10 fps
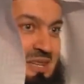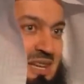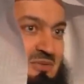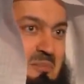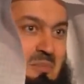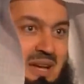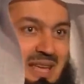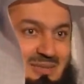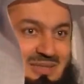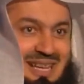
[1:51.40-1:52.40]
wouldn't even
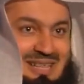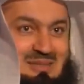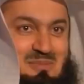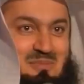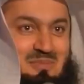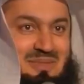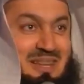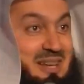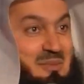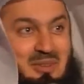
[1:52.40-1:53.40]
believe that.
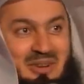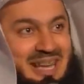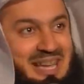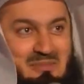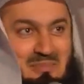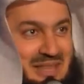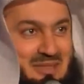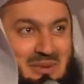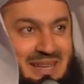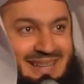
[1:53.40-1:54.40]
And I'm not lying, by
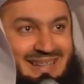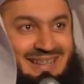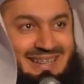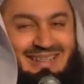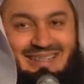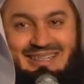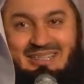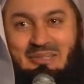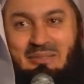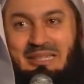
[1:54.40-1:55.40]
the way.
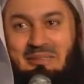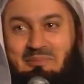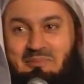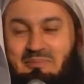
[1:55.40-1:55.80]
Okay.